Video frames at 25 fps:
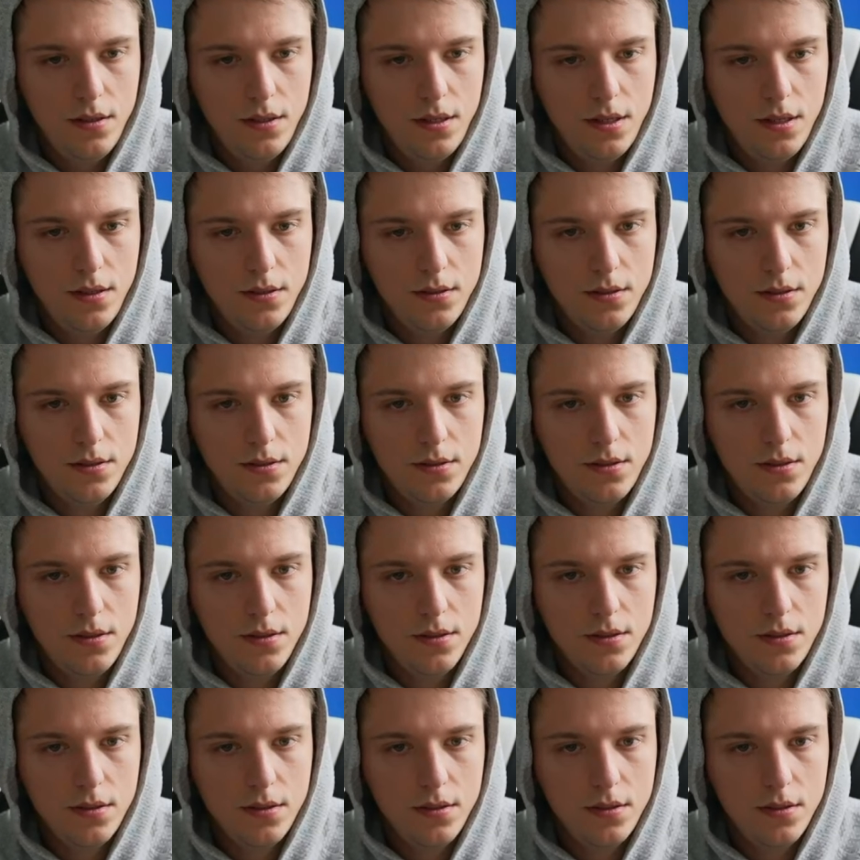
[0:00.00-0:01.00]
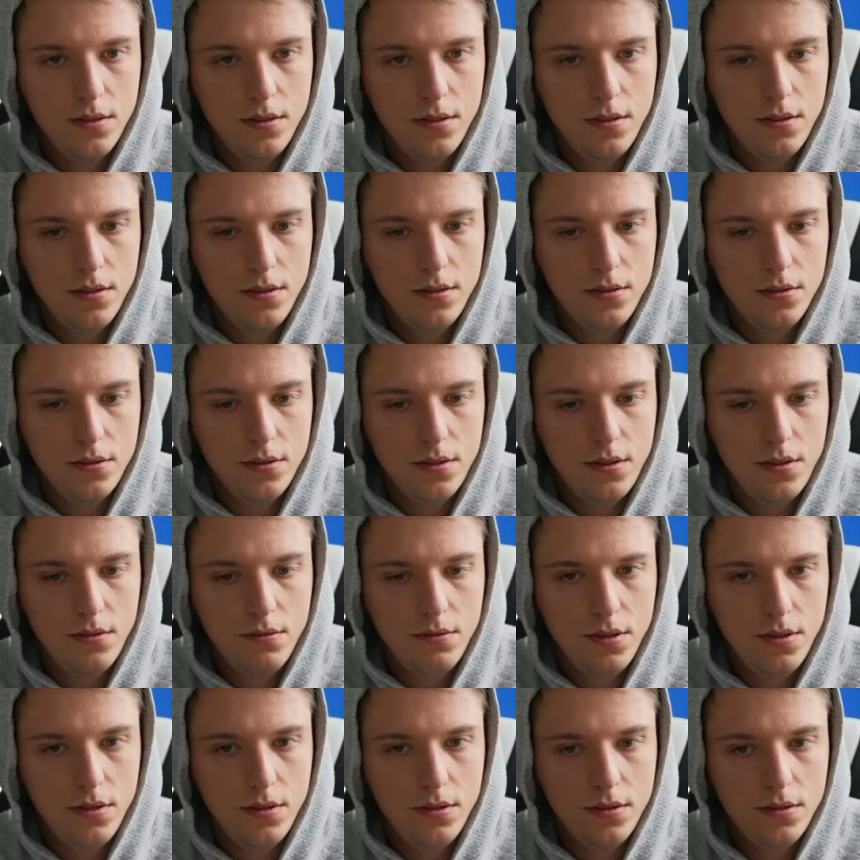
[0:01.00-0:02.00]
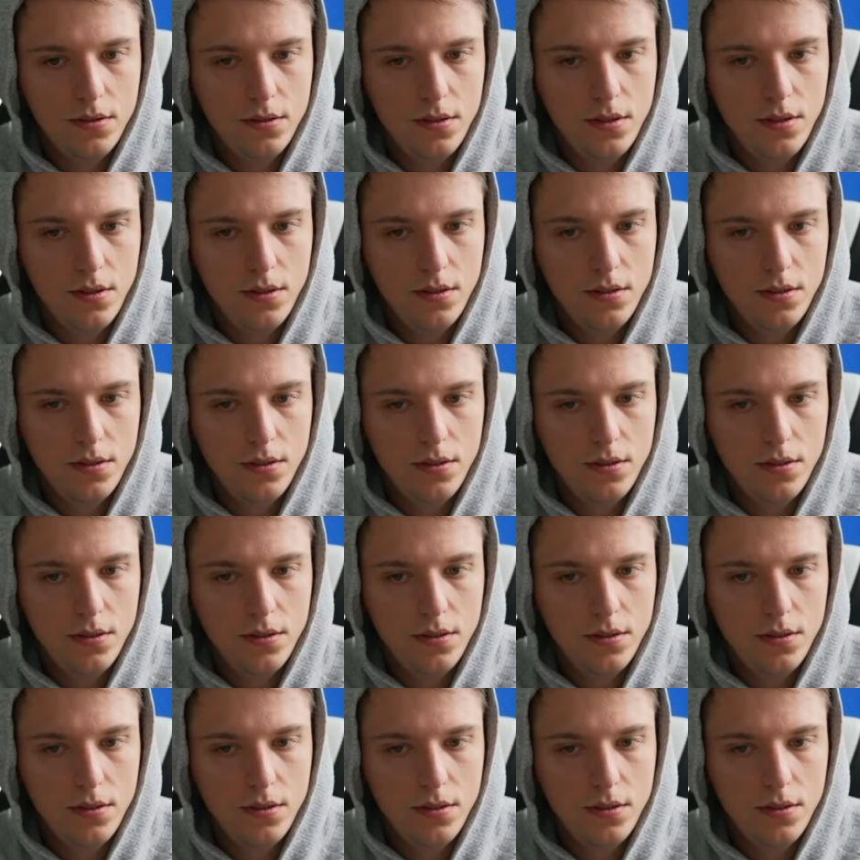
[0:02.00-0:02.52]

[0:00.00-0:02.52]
How does this look? Try and run this thing.